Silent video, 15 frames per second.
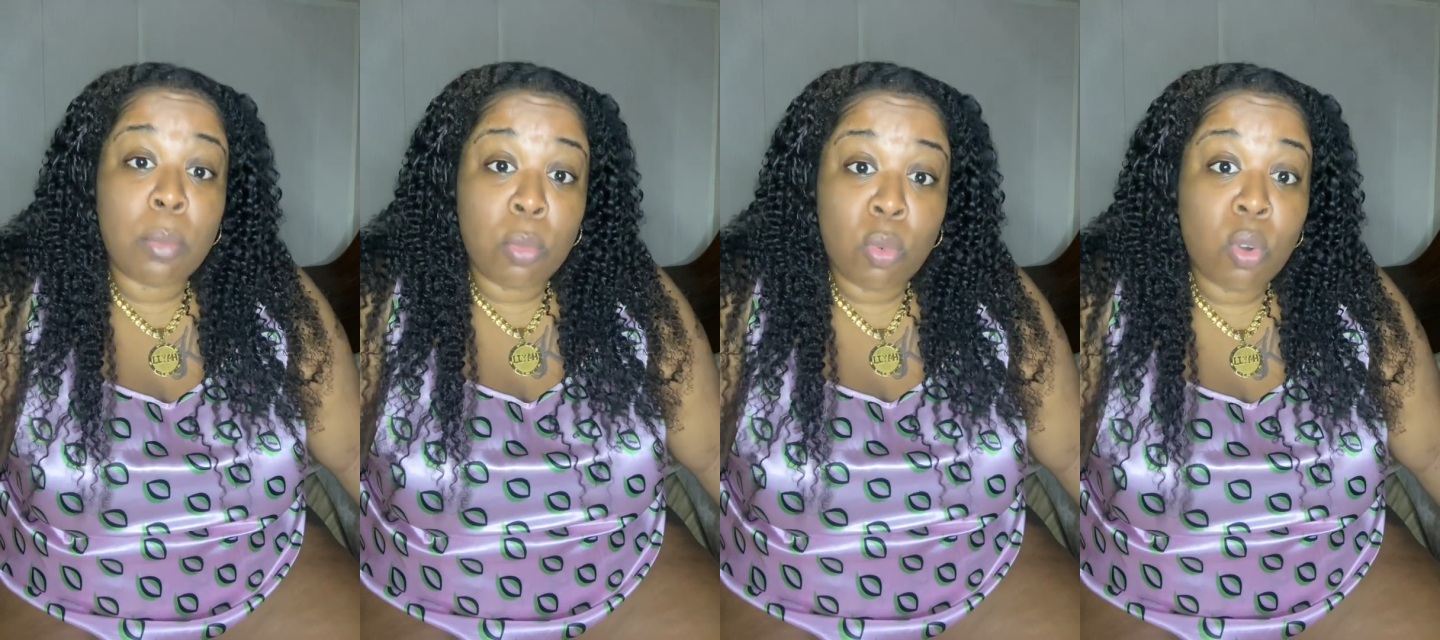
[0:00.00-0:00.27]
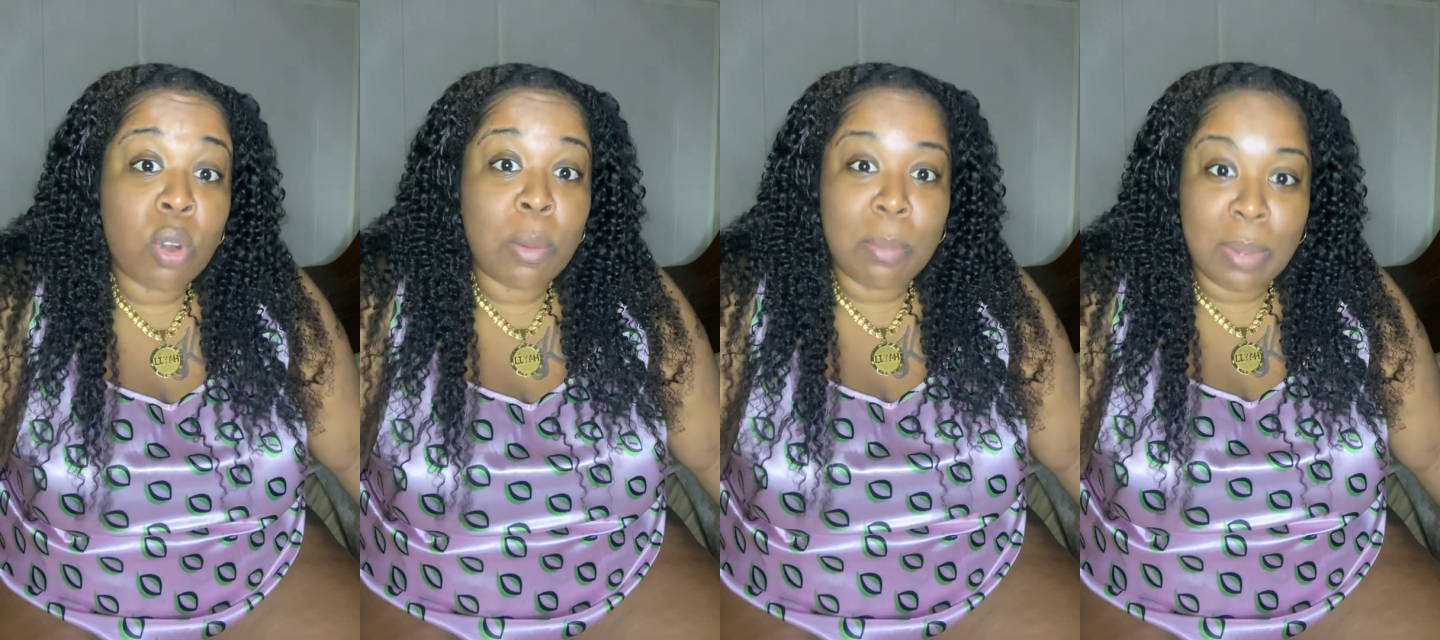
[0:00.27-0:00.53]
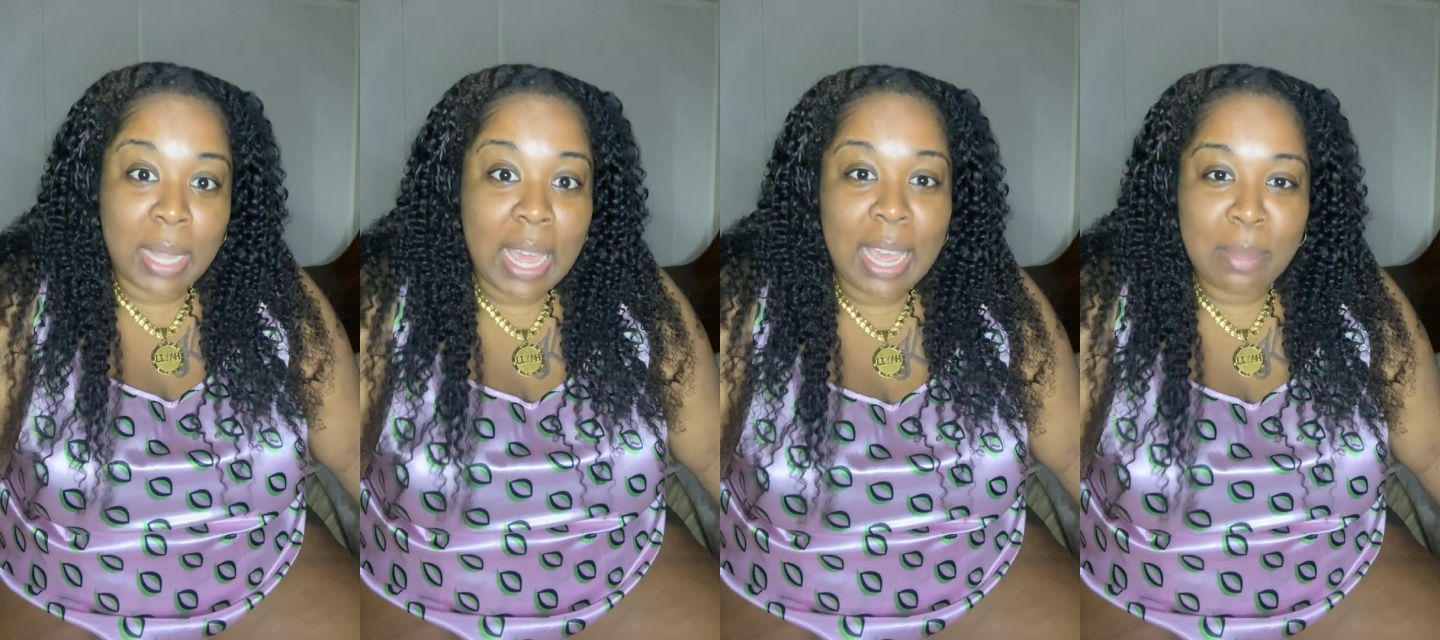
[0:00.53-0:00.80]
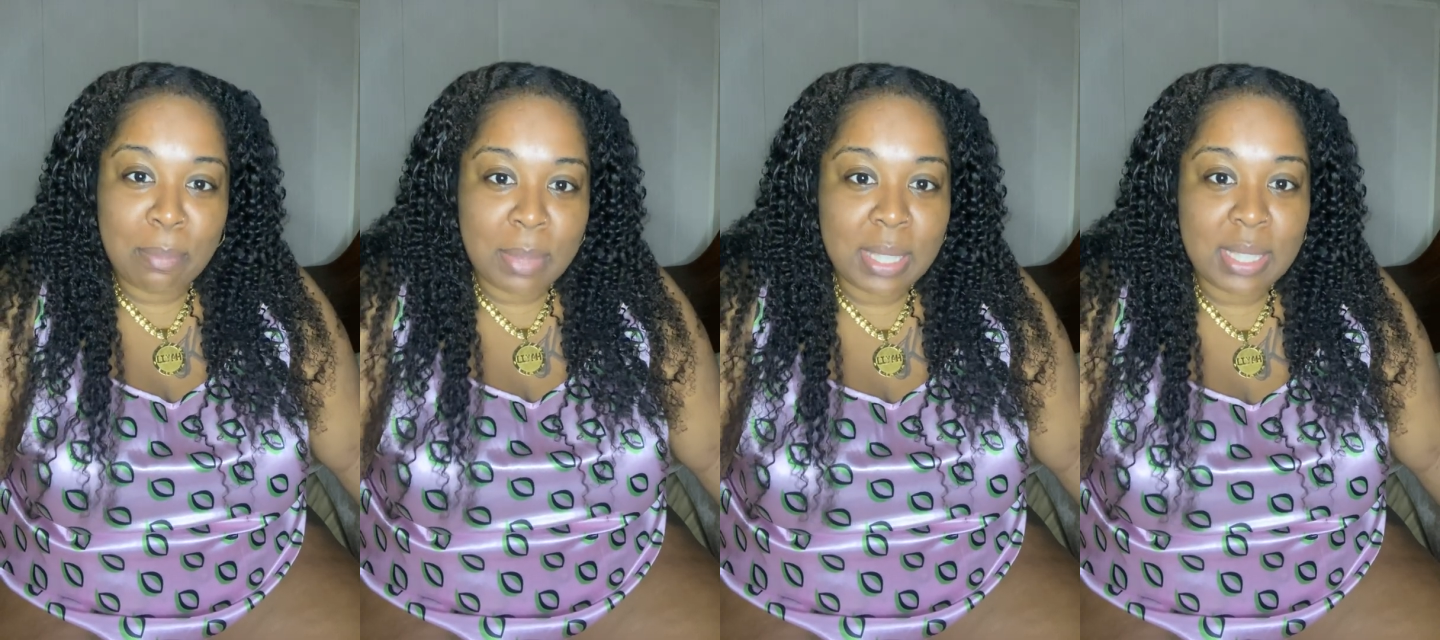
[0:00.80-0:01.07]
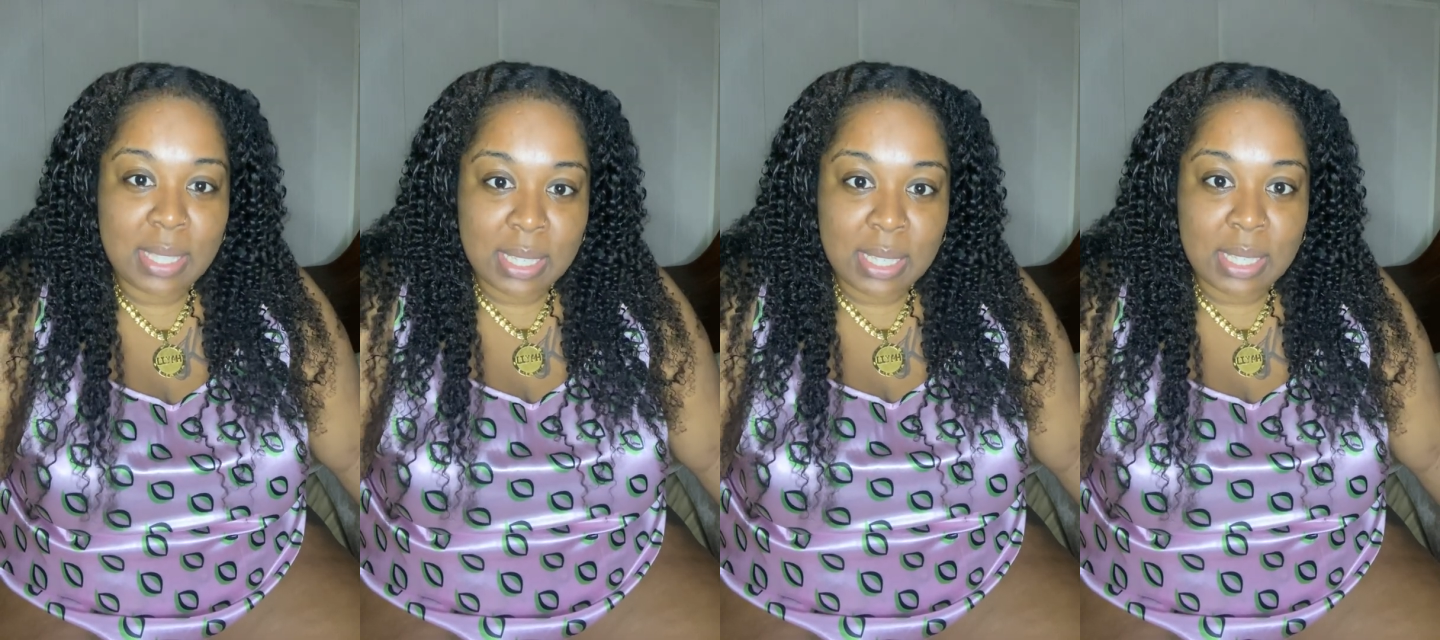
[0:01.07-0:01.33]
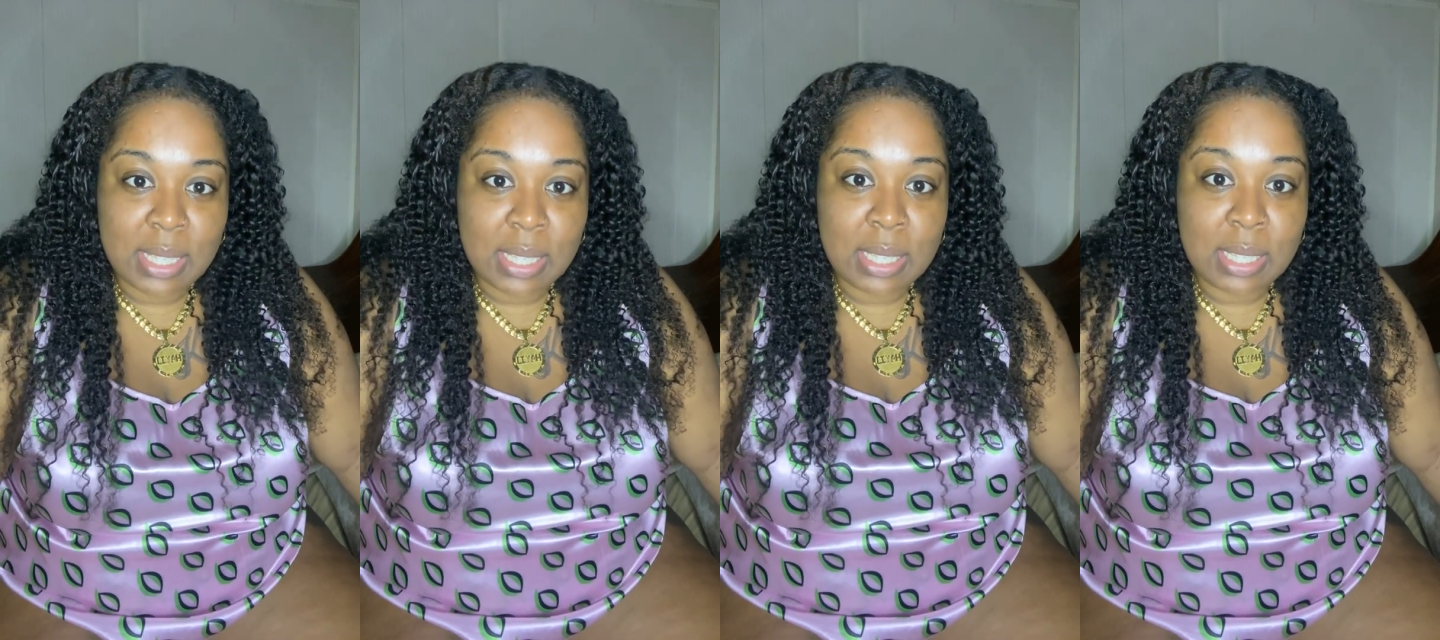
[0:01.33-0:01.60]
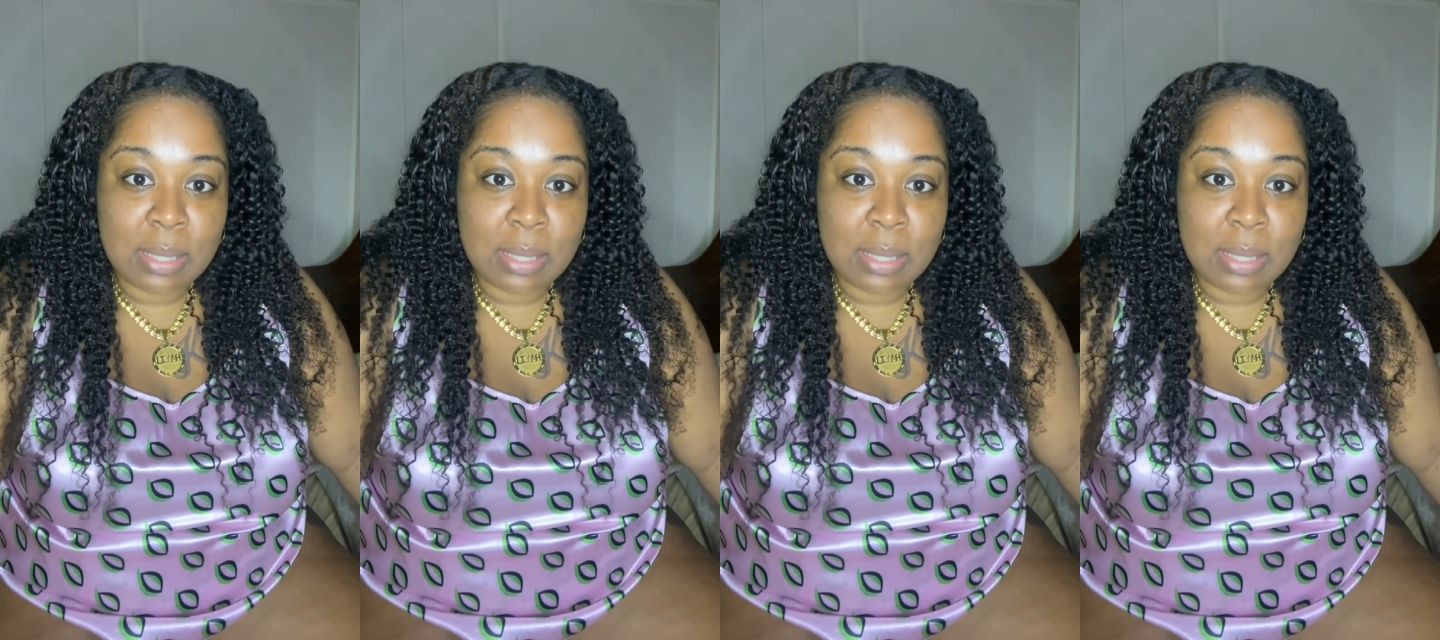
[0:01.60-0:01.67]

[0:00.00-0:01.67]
more black businesses,